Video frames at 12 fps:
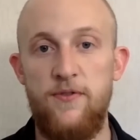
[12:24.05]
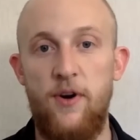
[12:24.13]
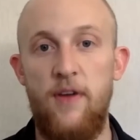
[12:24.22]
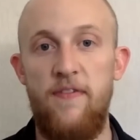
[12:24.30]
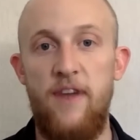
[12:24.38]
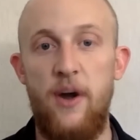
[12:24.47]

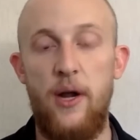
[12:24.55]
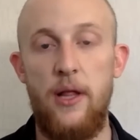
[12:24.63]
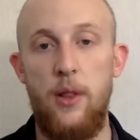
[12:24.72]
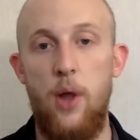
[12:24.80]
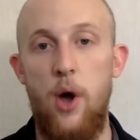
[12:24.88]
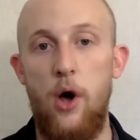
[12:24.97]
for a very
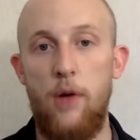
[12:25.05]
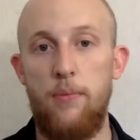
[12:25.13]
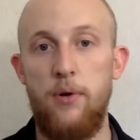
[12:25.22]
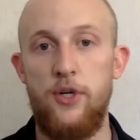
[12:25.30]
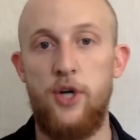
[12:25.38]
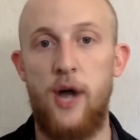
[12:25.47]
long,
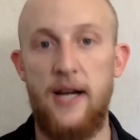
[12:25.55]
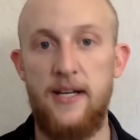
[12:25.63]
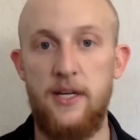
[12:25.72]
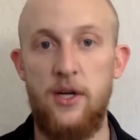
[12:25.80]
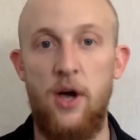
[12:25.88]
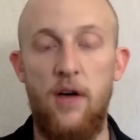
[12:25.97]

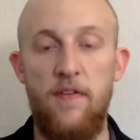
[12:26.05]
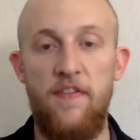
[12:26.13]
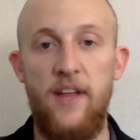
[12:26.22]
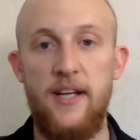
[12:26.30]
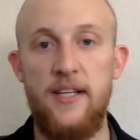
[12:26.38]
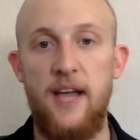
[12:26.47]
protracted
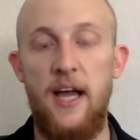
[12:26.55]
conflict.